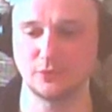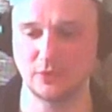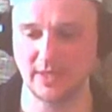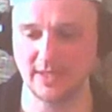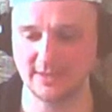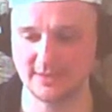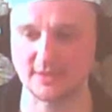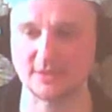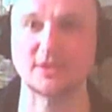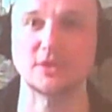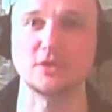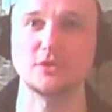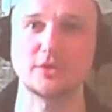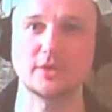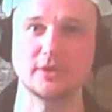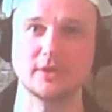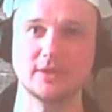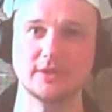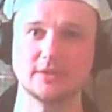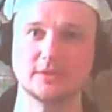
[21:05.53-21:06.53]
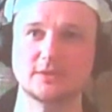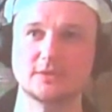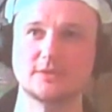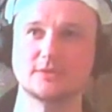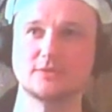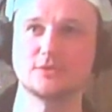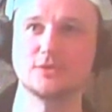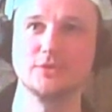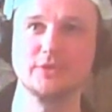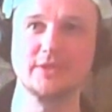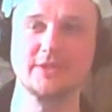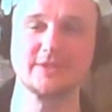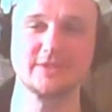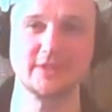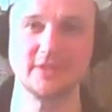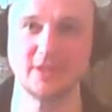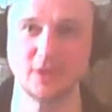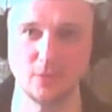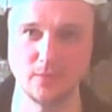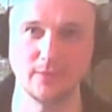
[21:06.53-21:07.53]
as I told you uh, two years
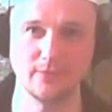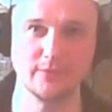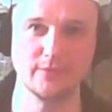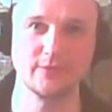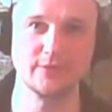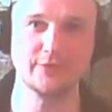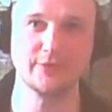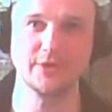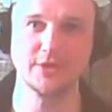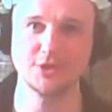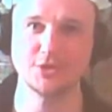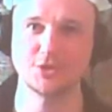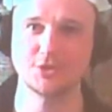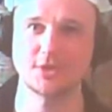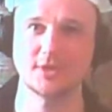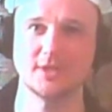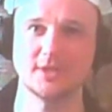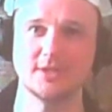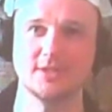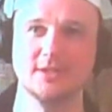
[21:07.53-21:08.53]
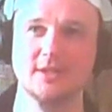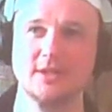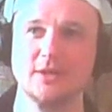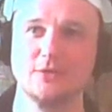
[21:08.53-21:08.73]
ago when we finished uh,